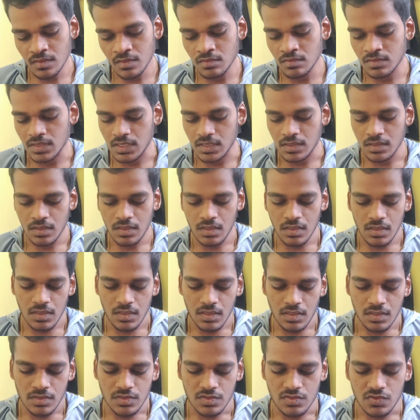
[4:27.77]
Alright.
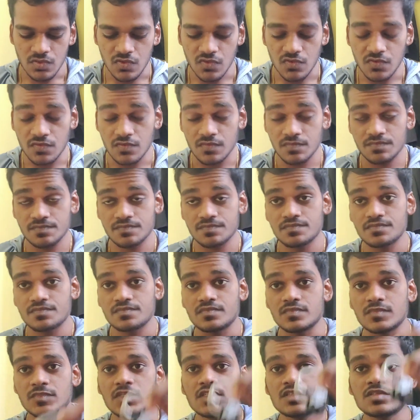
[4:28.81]
So
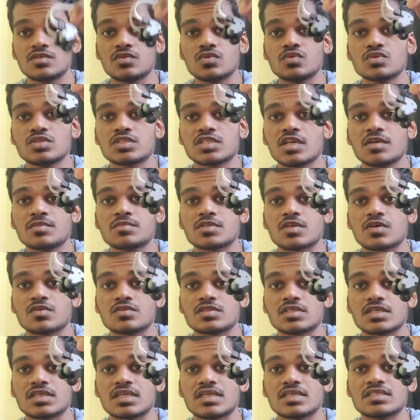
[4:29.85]
this U-shaped
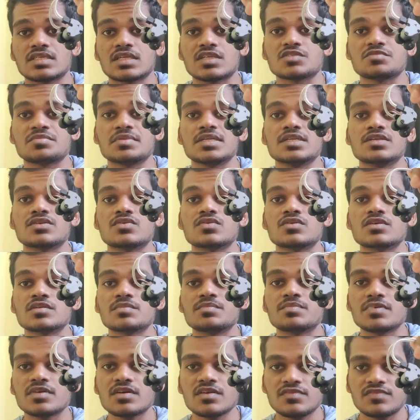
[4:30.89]
sound signature has been
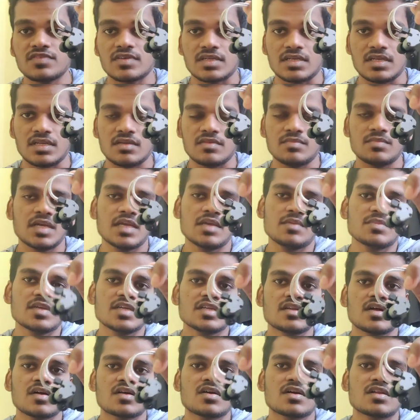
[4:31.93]
tuned perfectly. I
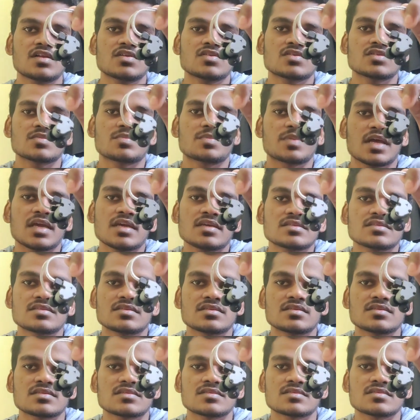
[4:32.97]
mean, according to the price,
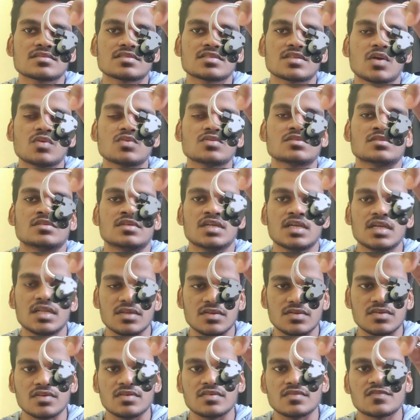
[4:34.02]
this sounds
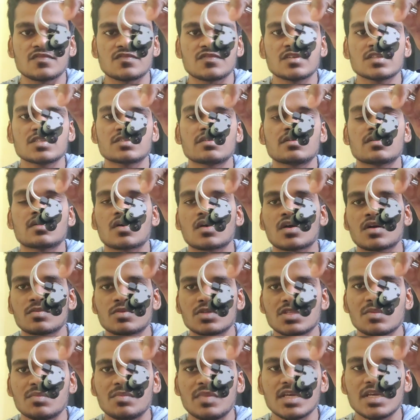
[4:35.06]
really good. First, we'll talk
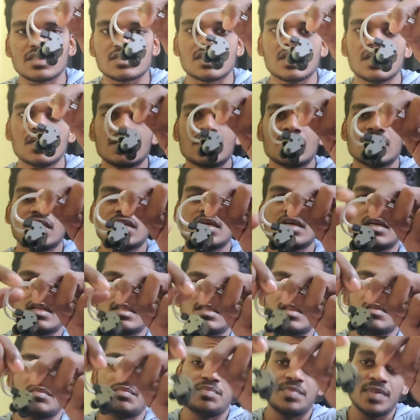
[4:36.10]
about the bass.
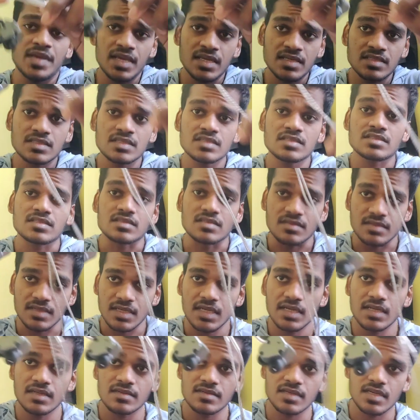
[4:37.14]
The bass is
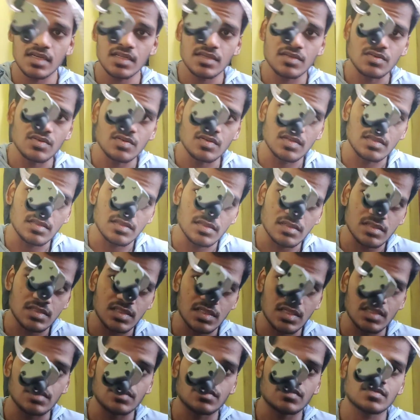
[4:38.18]
really good in
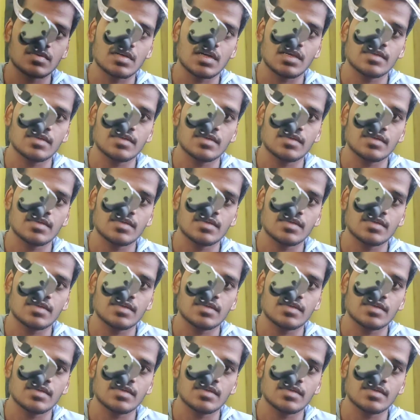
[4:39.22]
this C2.